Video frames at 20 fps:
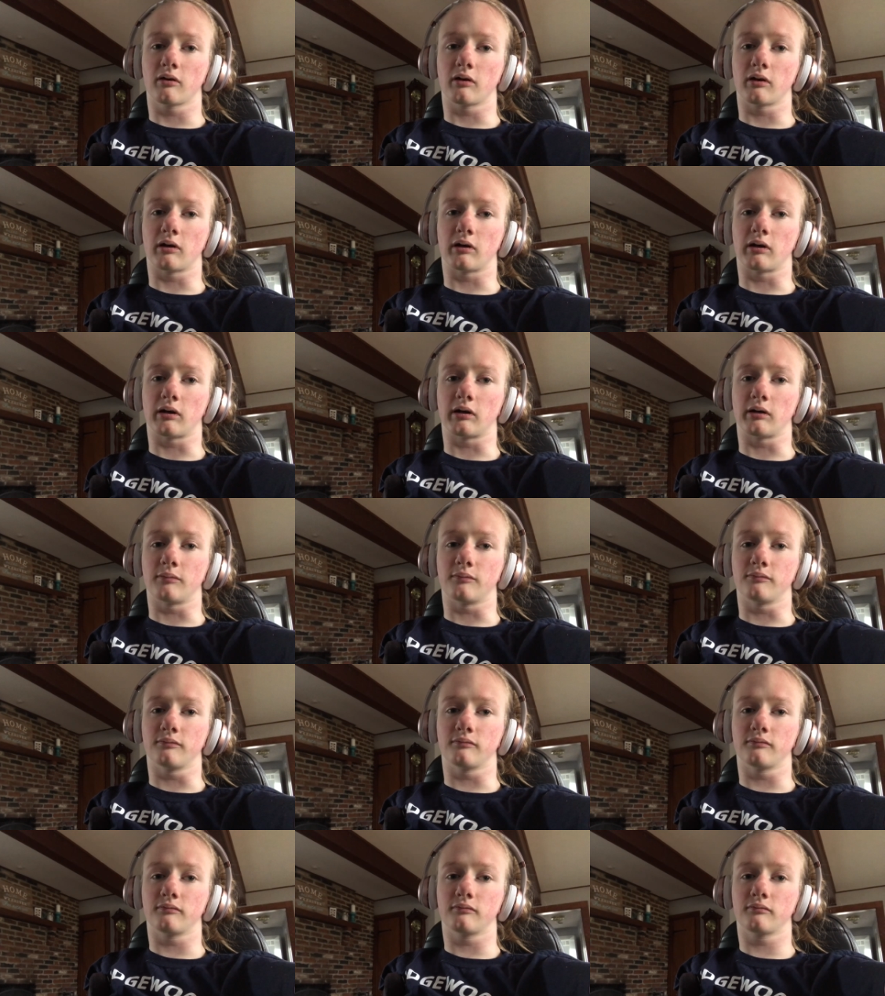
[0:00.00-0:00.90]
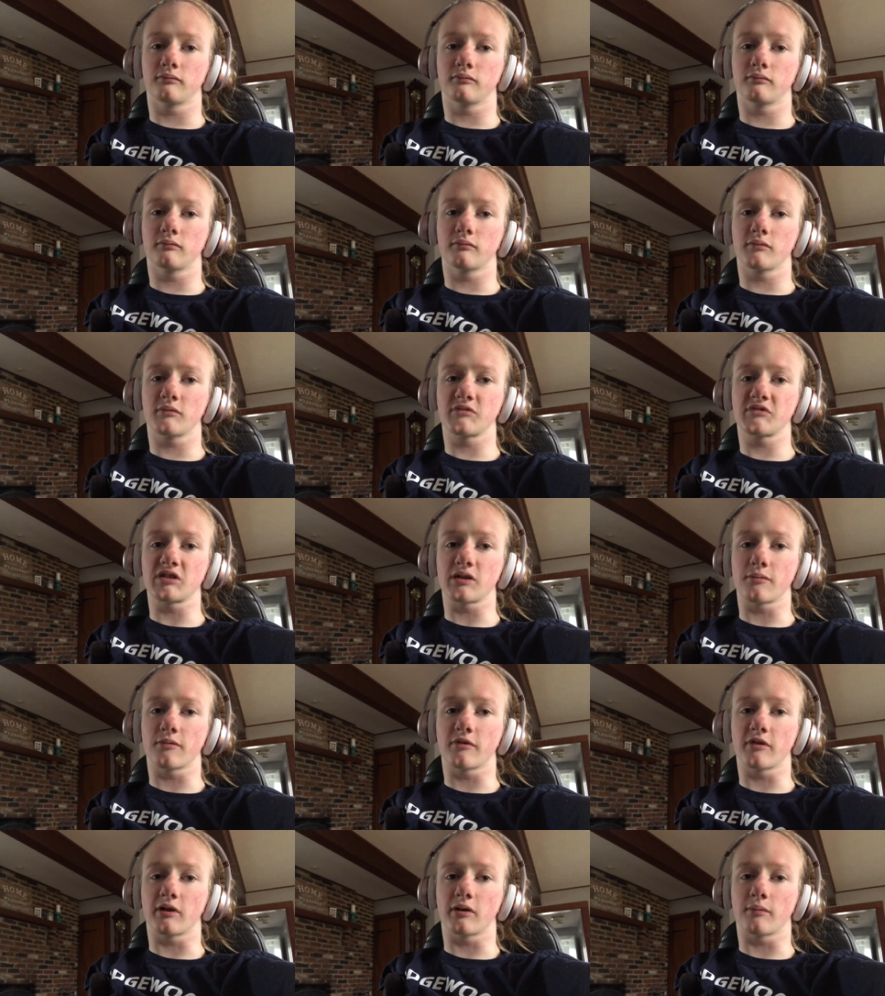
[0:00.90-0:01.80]
um,
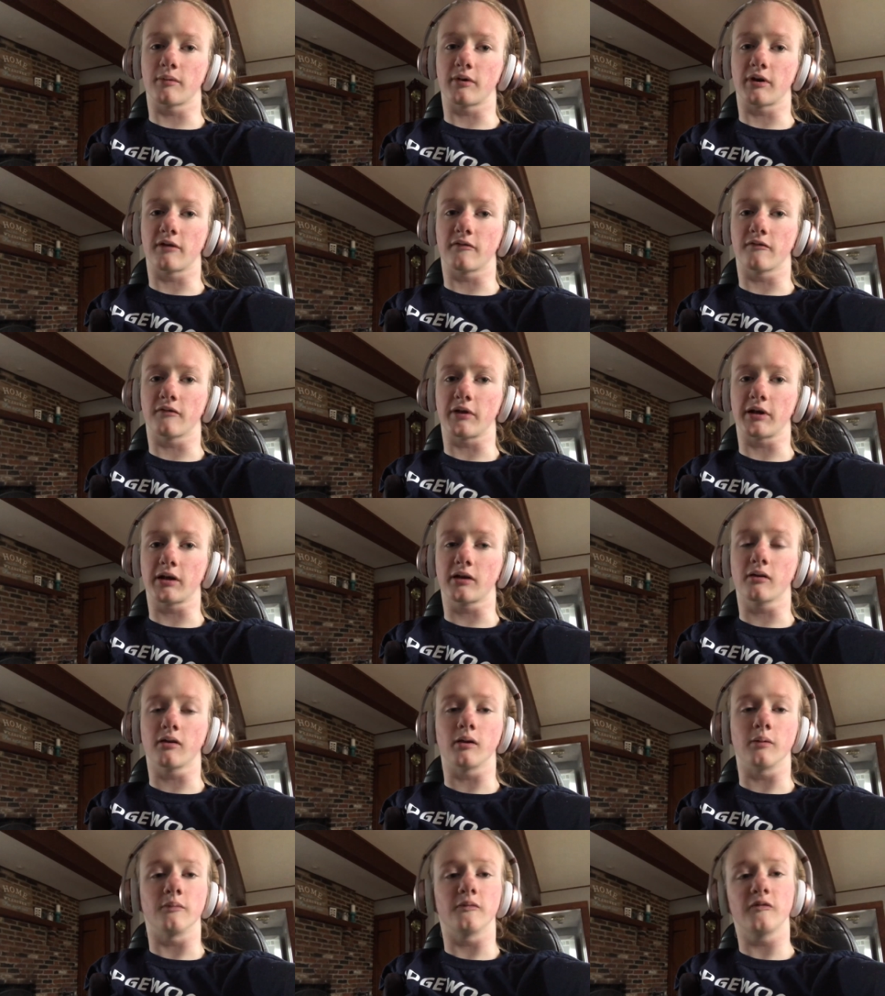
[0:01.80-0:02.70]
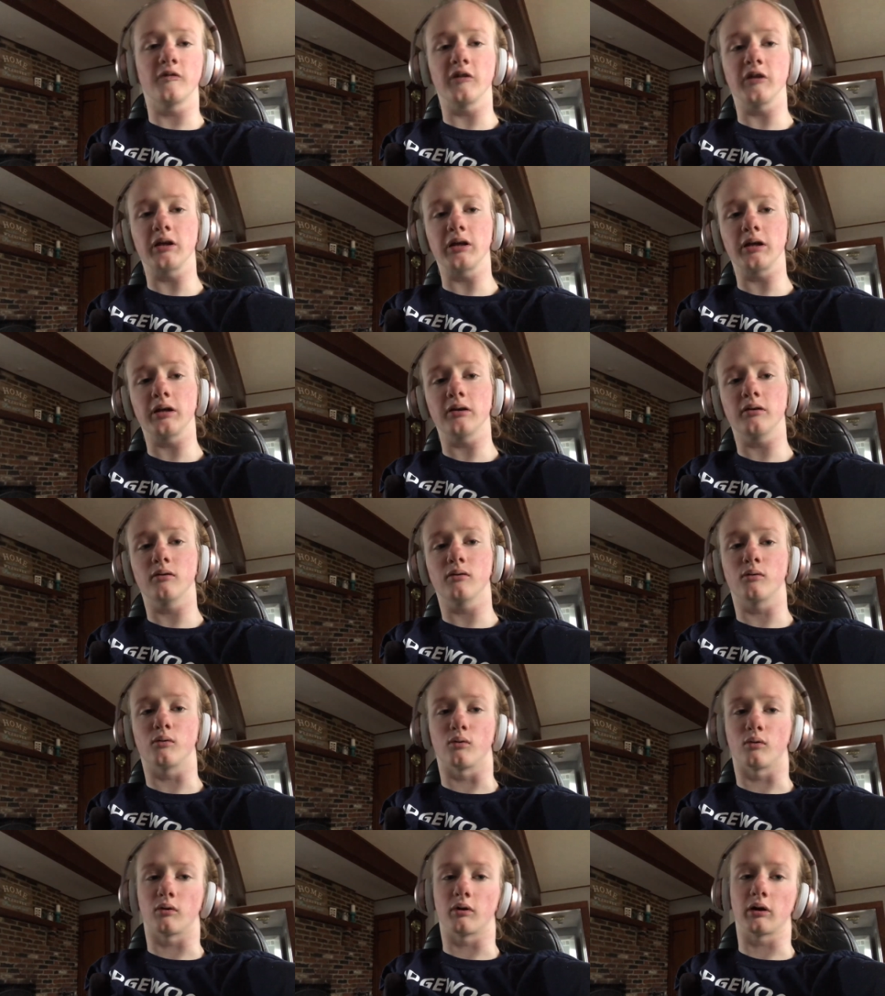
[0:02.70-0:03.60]
some of them have like club feet
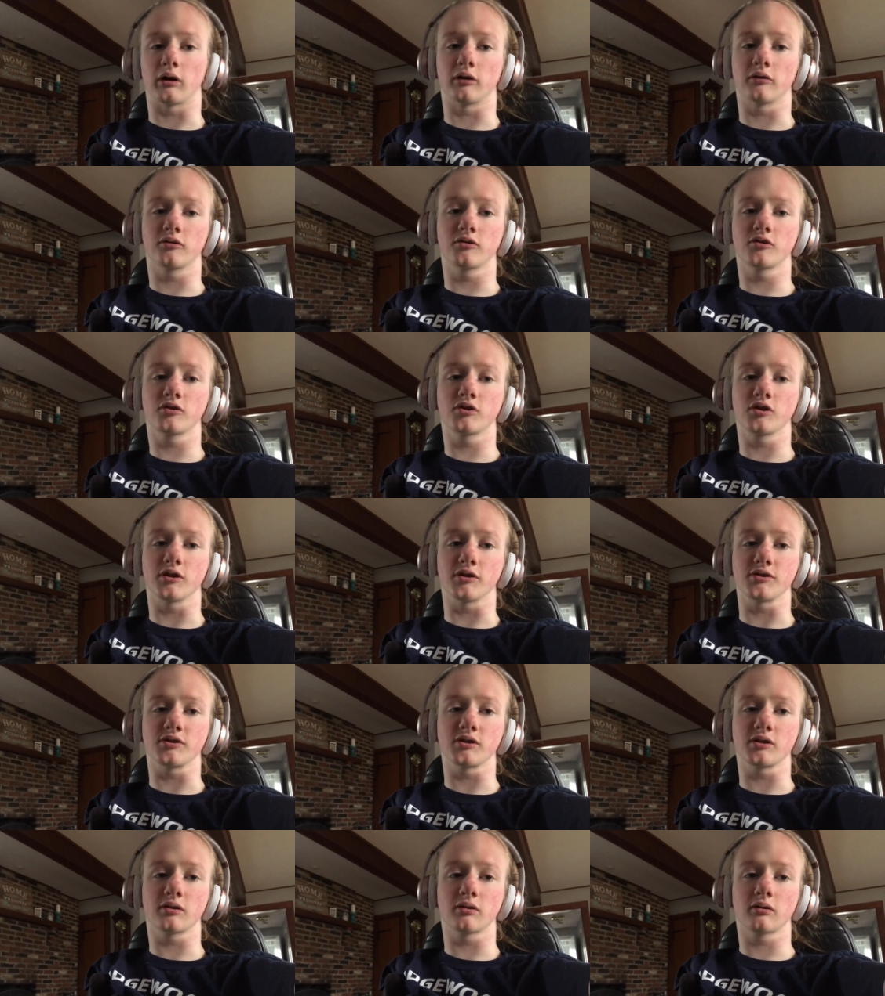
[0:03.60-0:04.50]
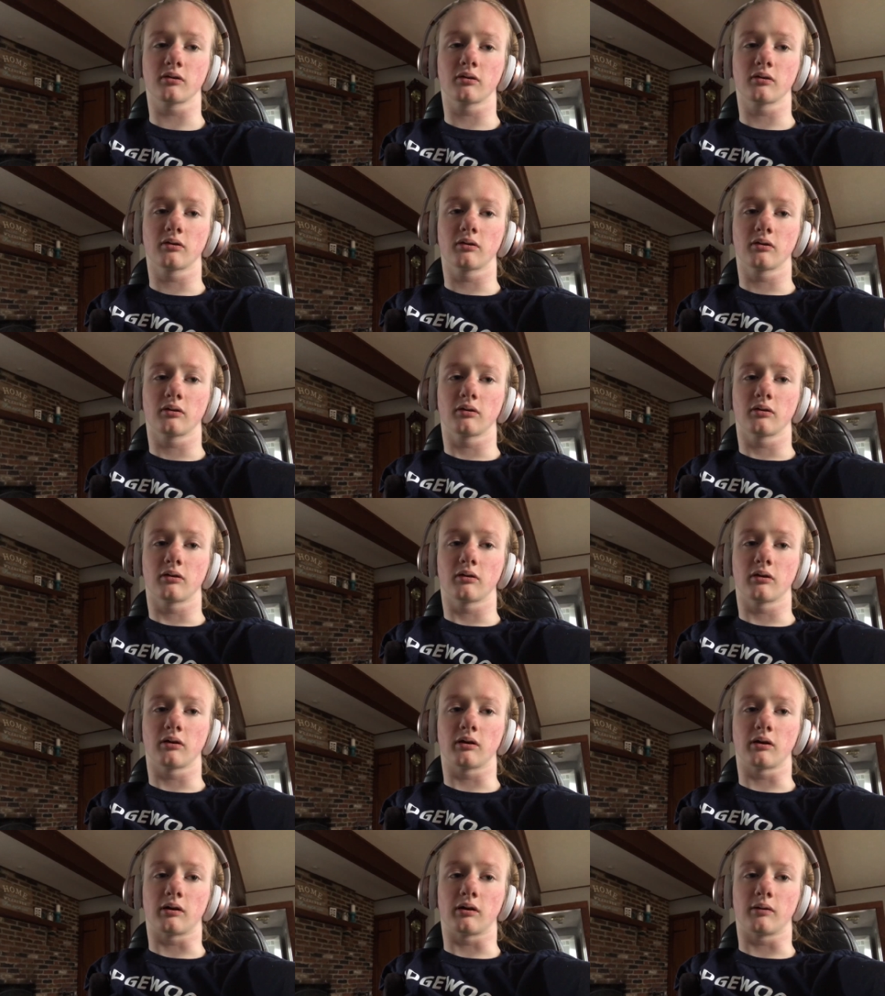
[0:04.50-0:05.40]
or just
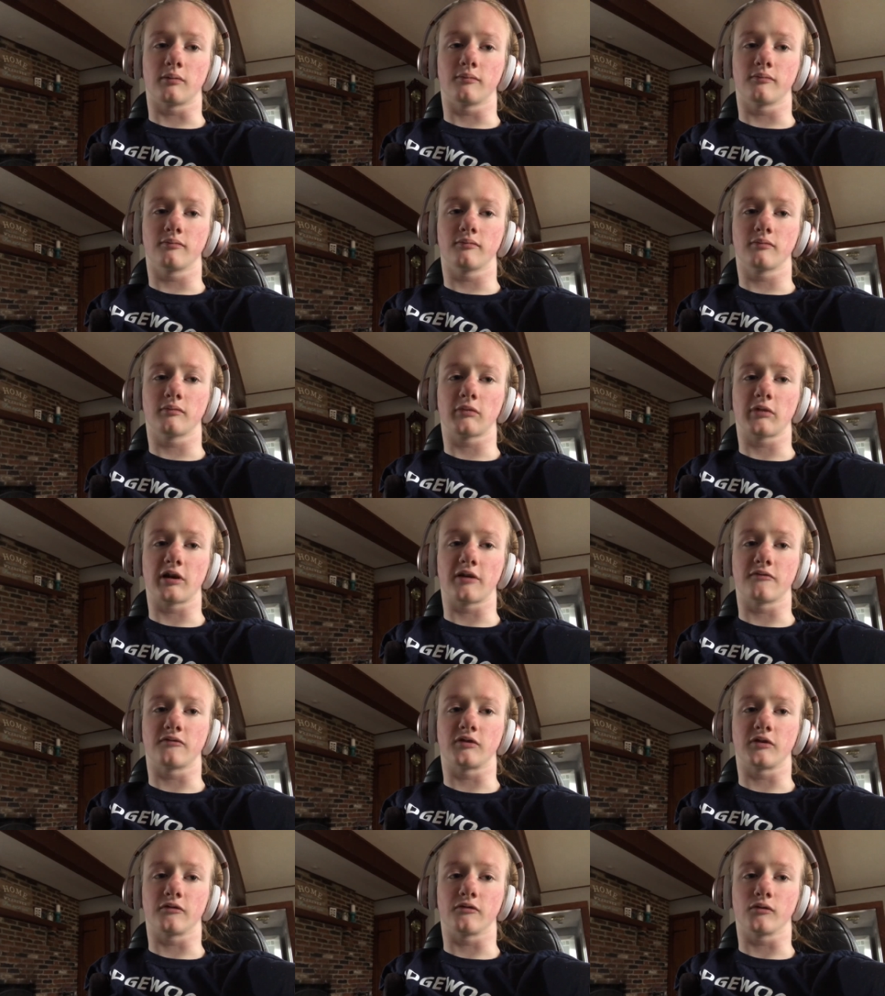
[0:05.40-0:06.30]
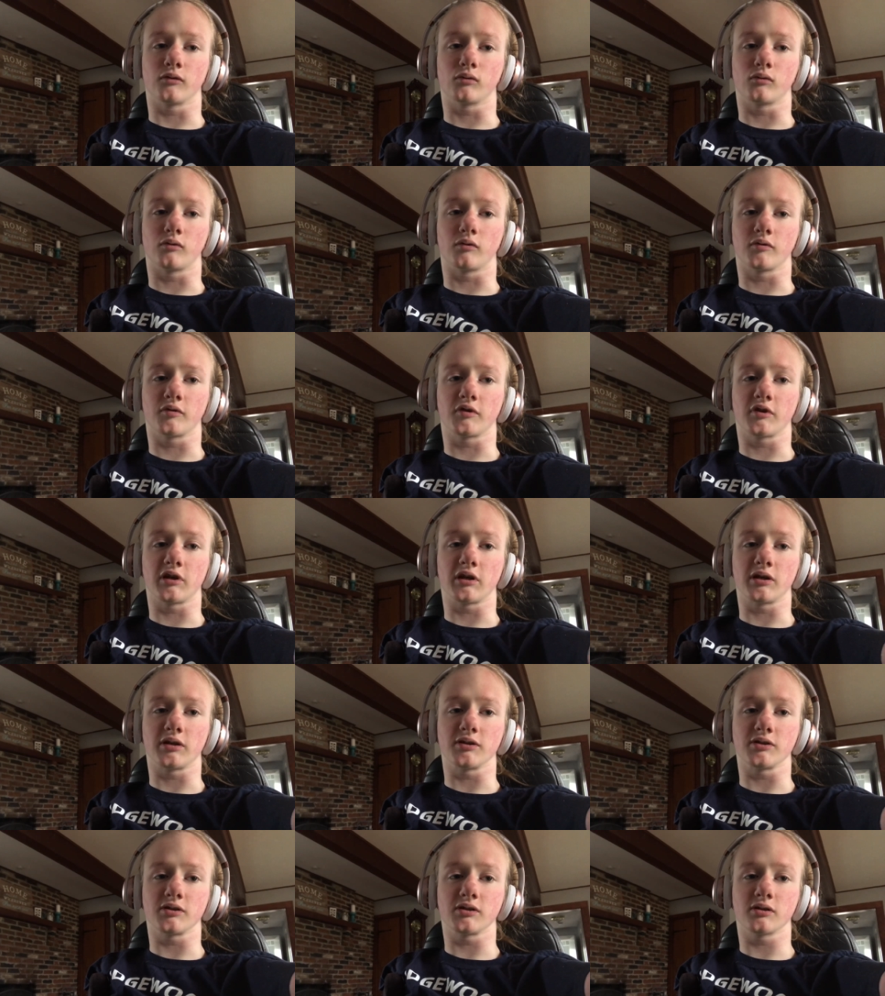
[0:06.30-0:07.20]
um, have
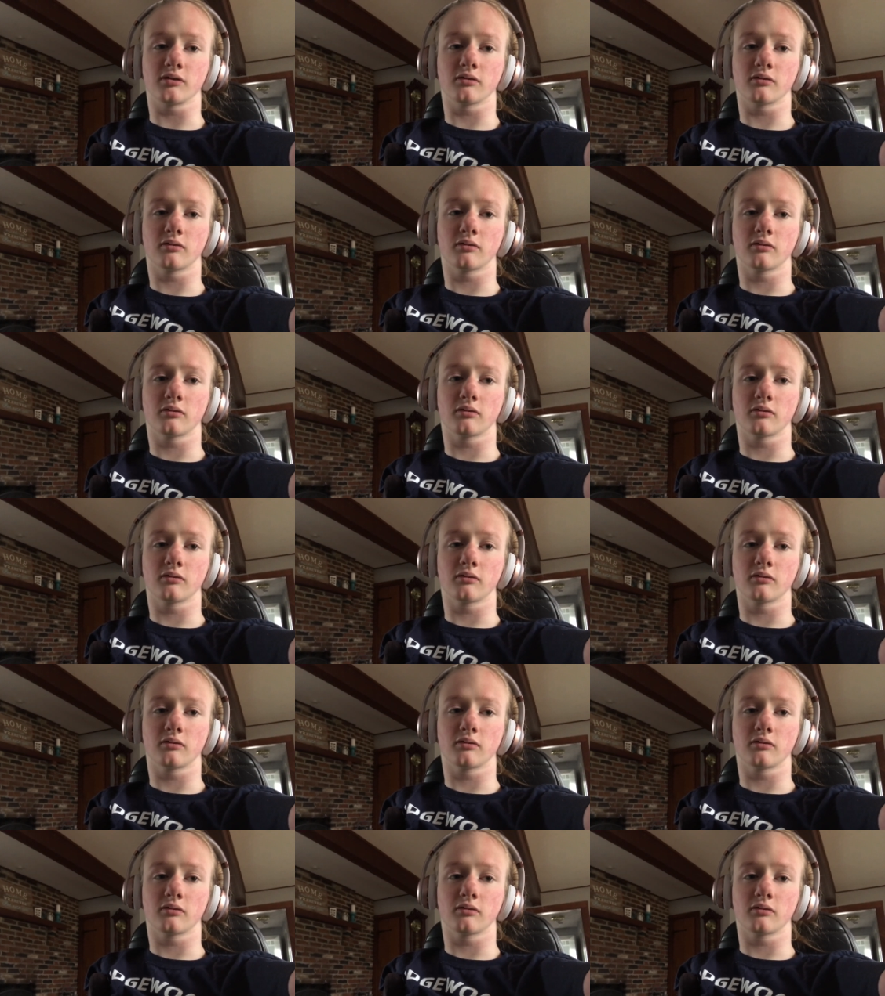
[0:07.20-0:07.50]
difficulties